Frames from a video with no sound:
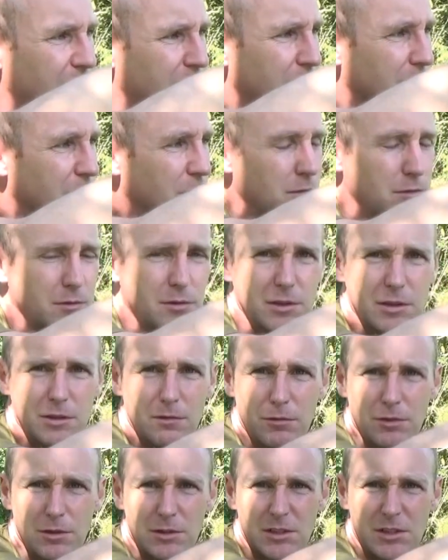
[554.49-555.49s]
so it
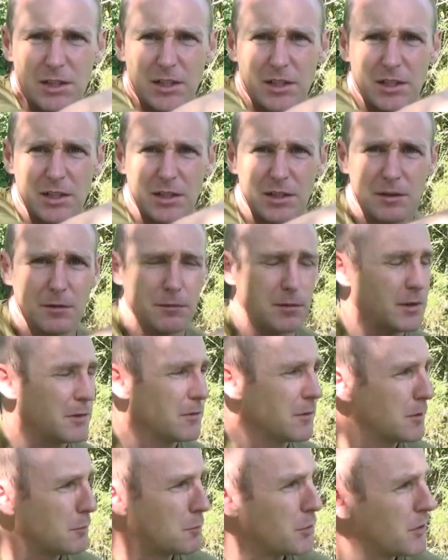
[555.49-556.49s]
will stay where
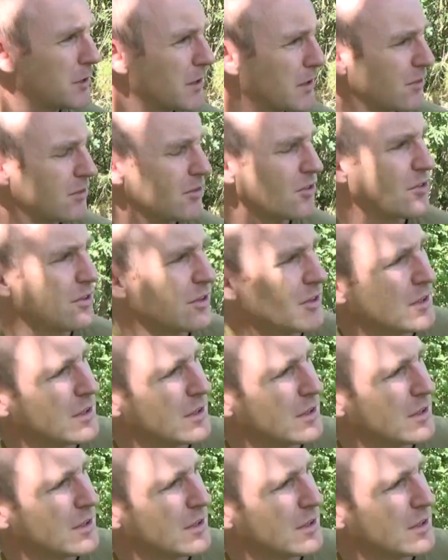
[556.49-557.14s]
you put it.